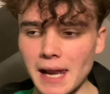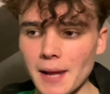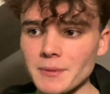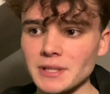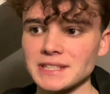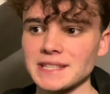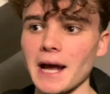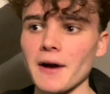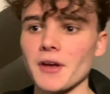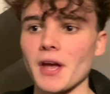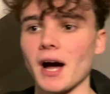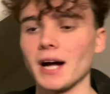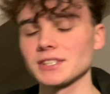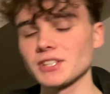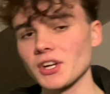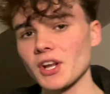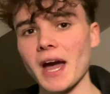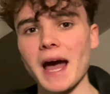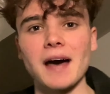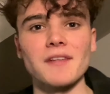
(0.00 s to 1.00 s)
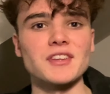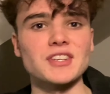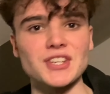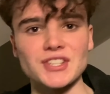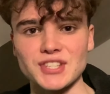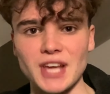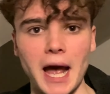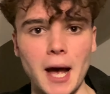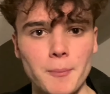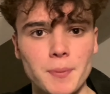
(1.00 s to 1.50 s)
let me tell you I don't know how this
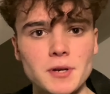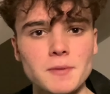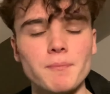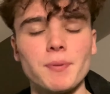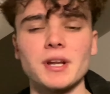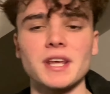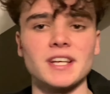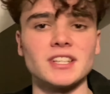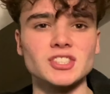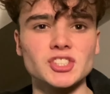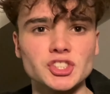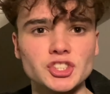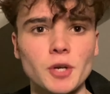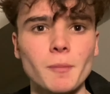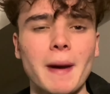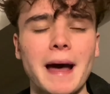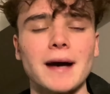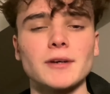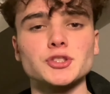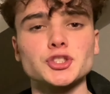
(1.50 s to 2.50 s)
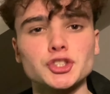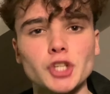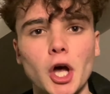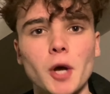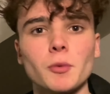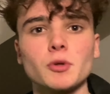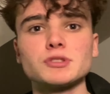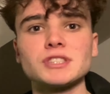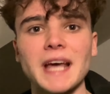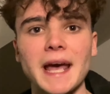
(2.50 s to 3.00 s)
has happened but it is somehow
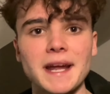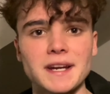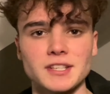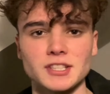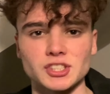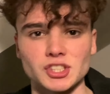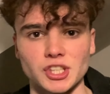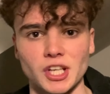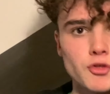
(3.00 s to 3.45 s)
simultaneously